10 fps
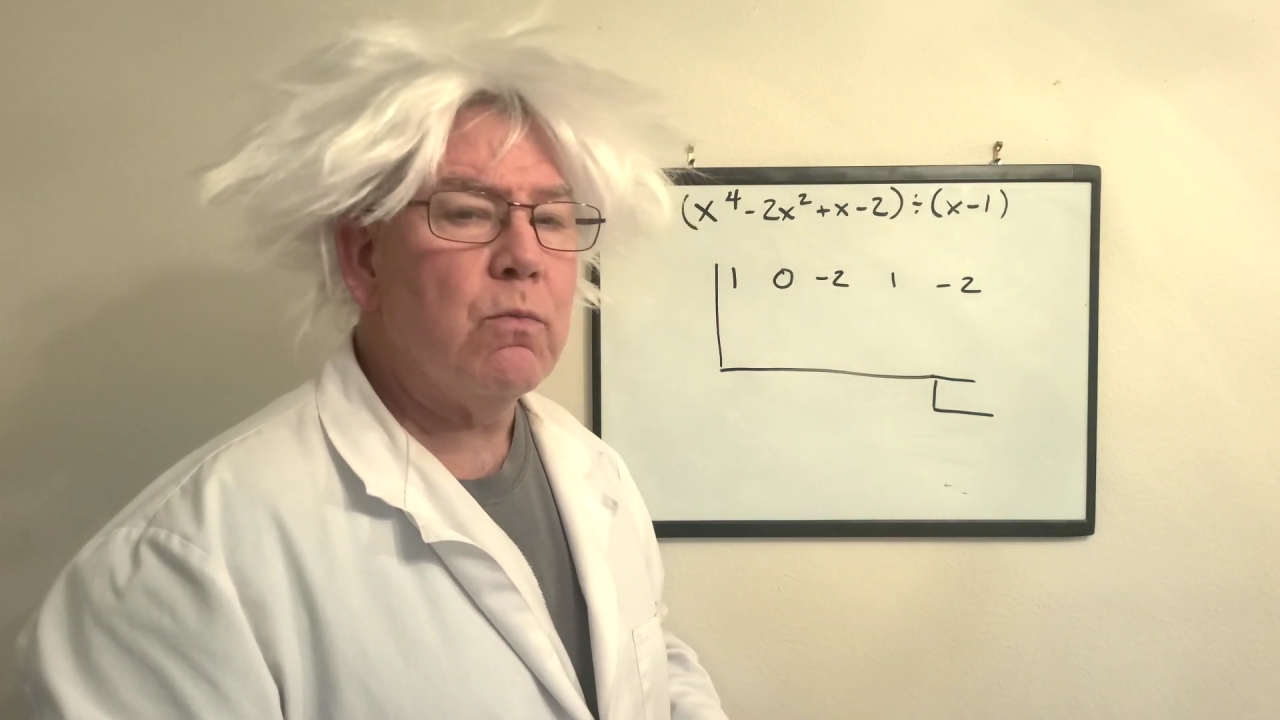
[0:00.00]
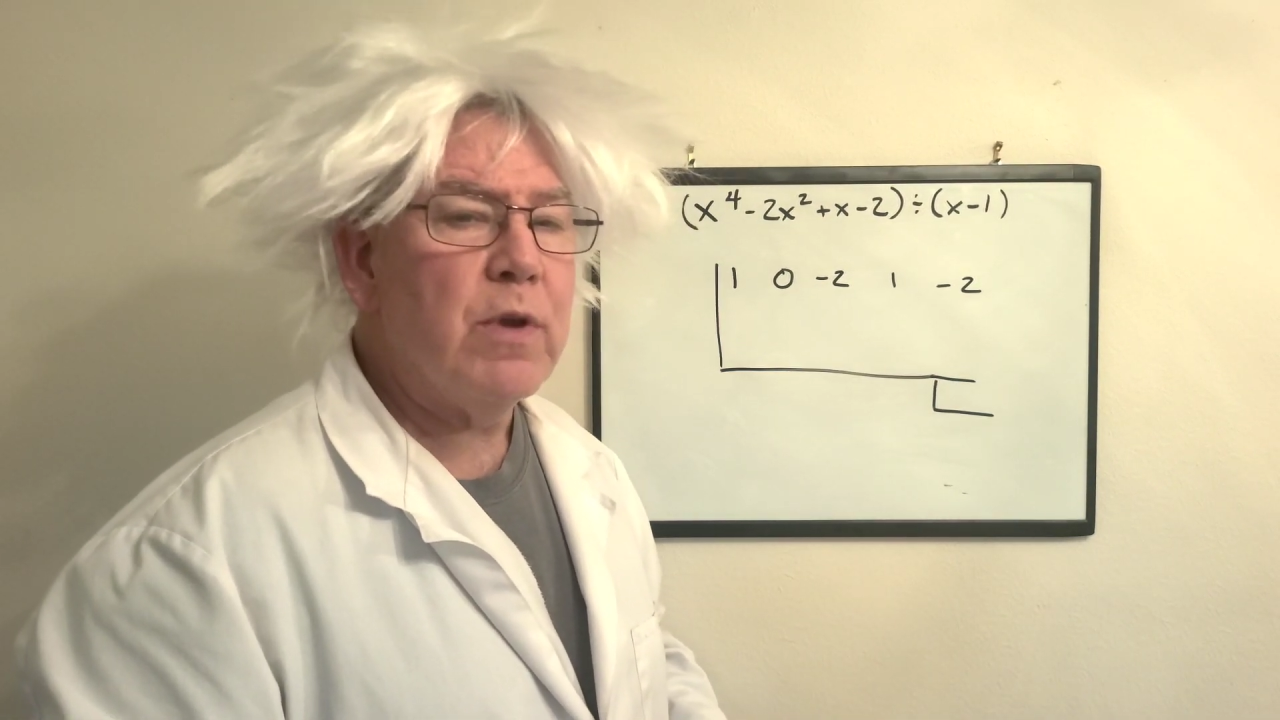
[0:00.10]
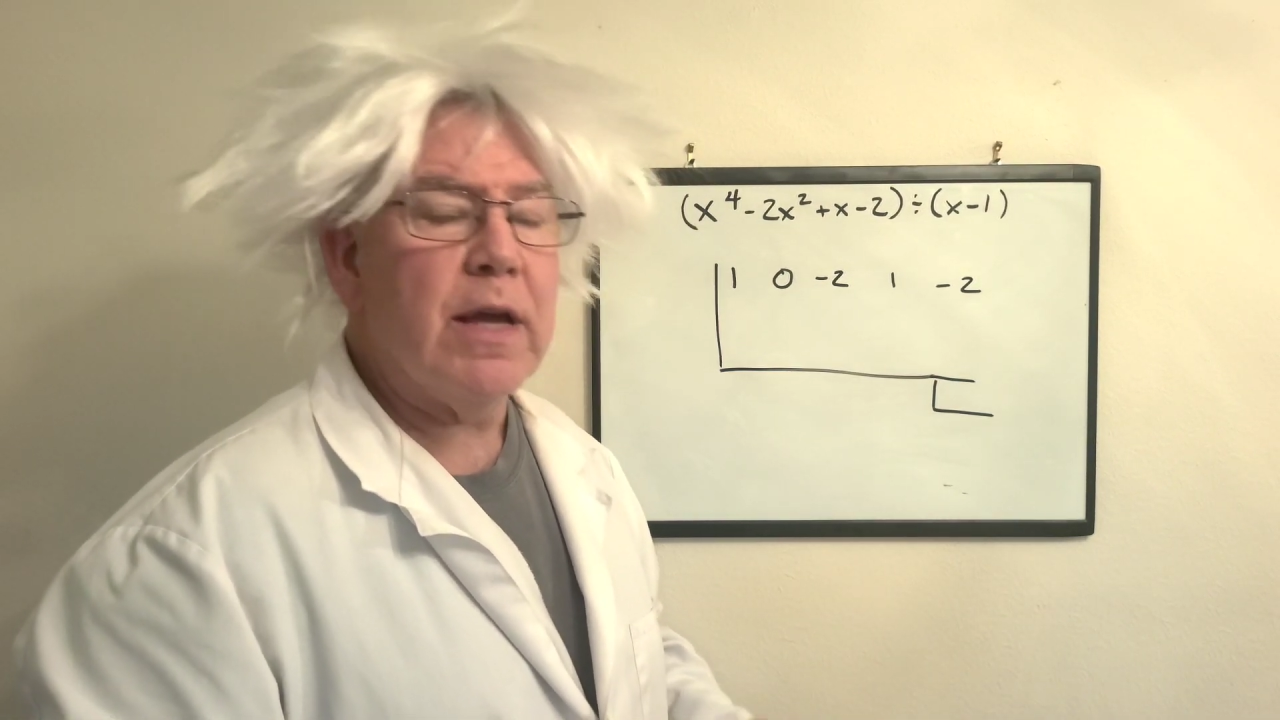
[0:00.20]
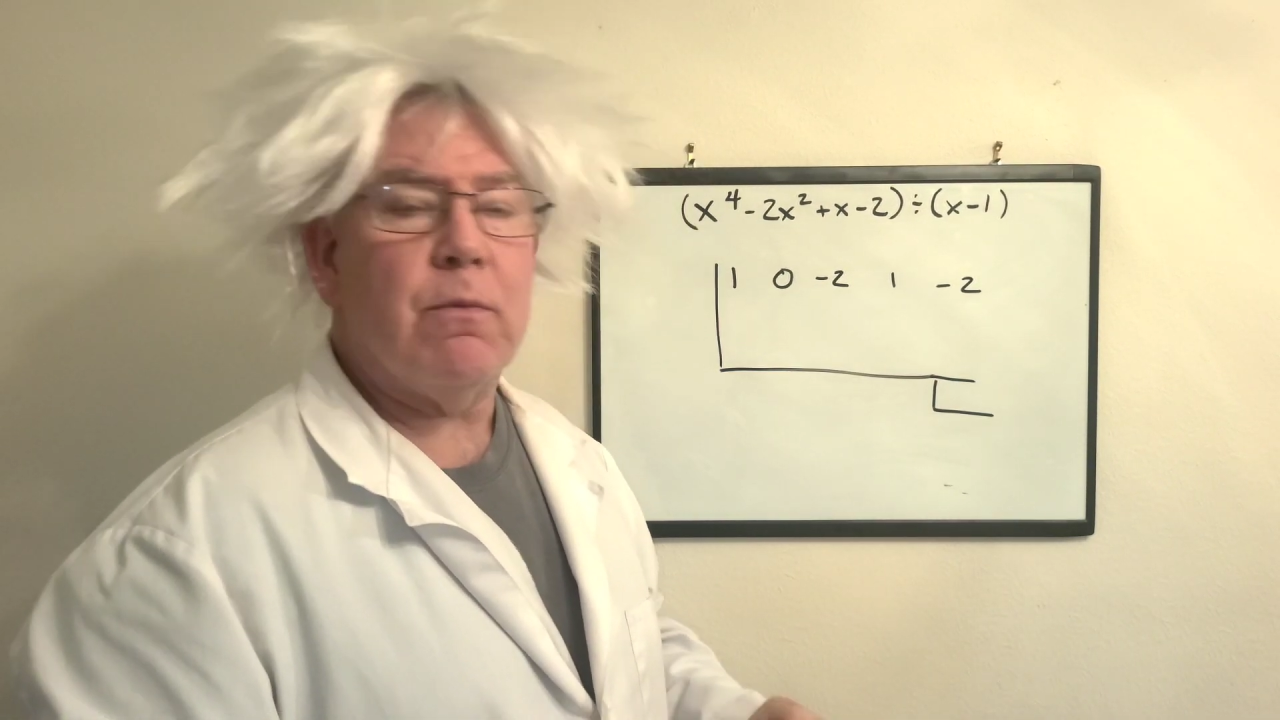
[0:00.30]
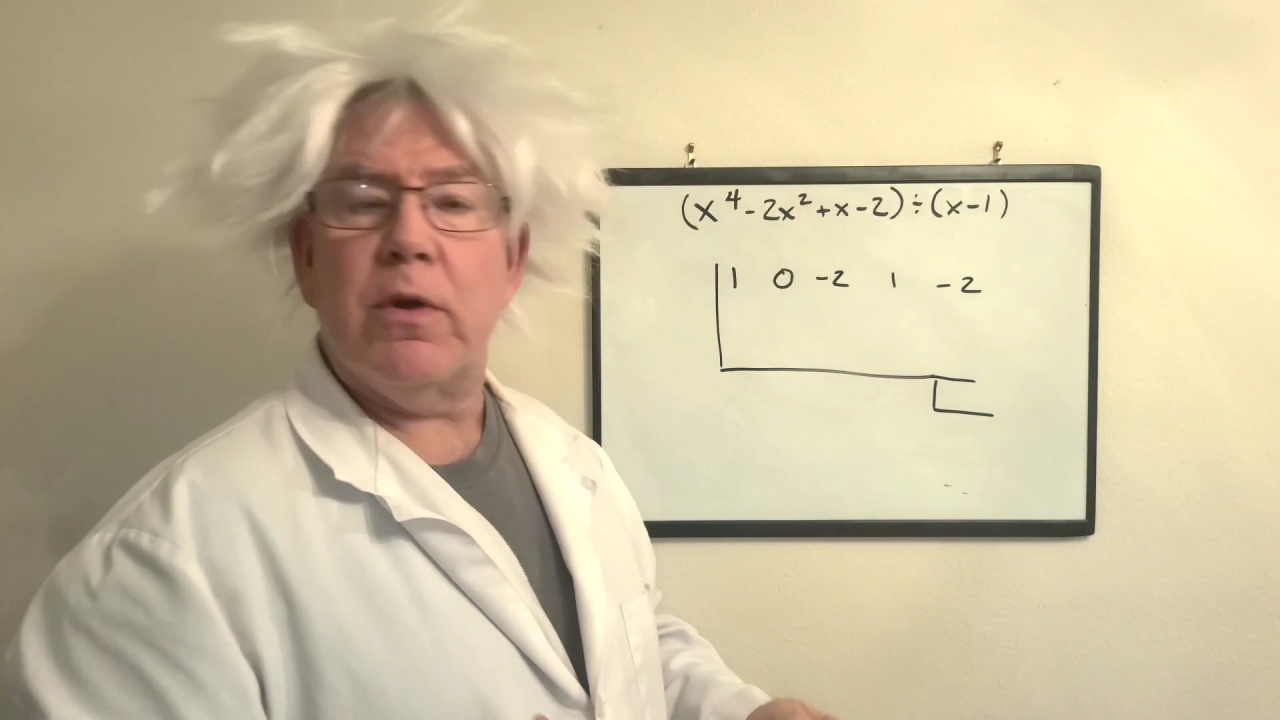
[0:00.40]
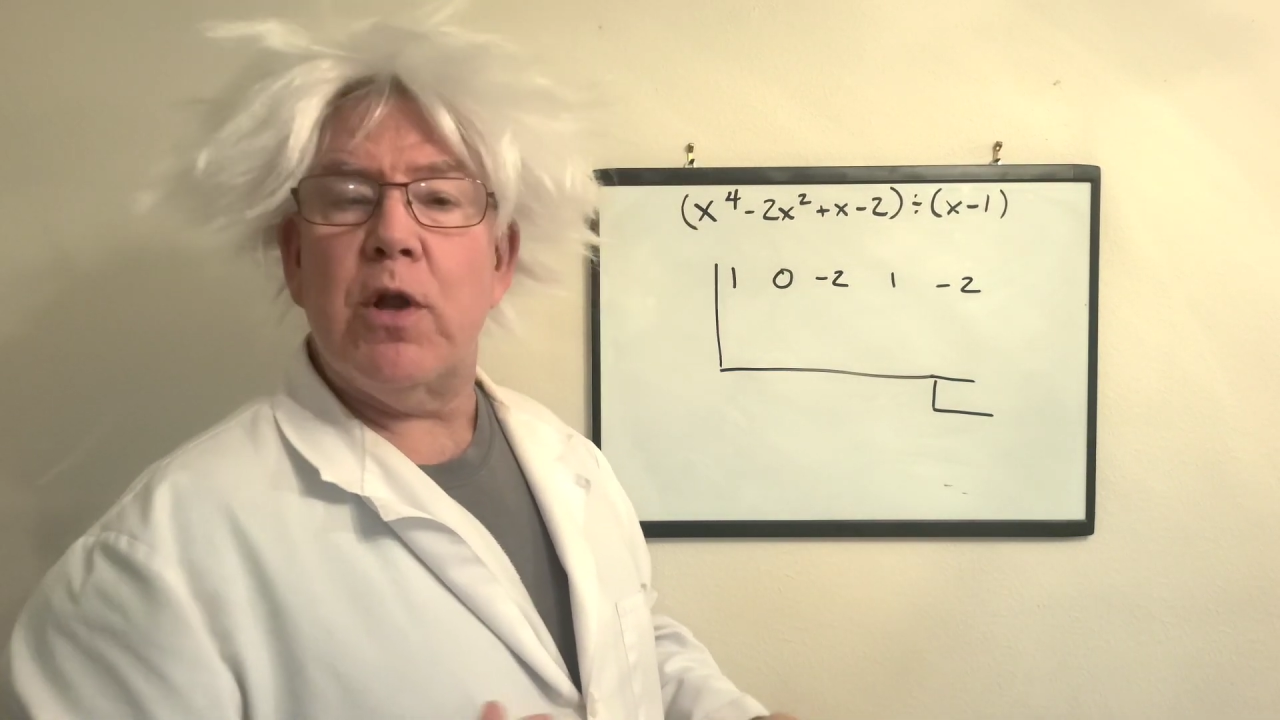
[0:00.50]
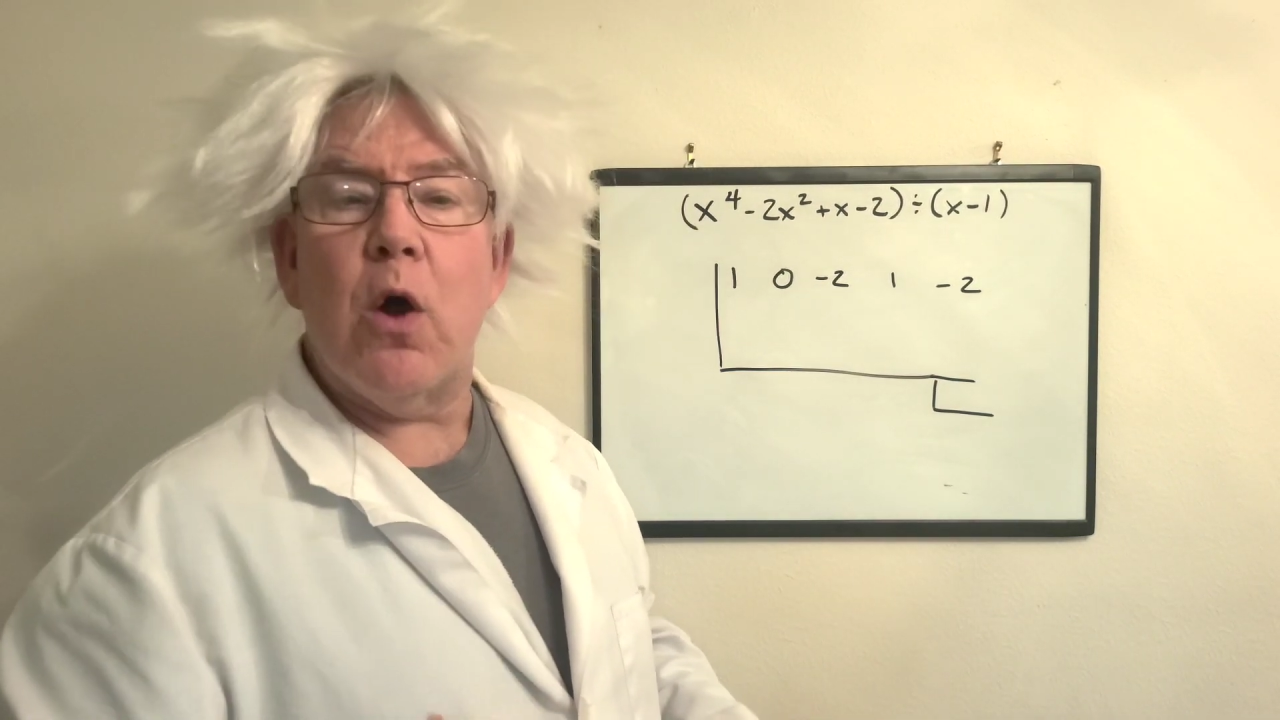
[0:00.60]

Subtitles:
-1?"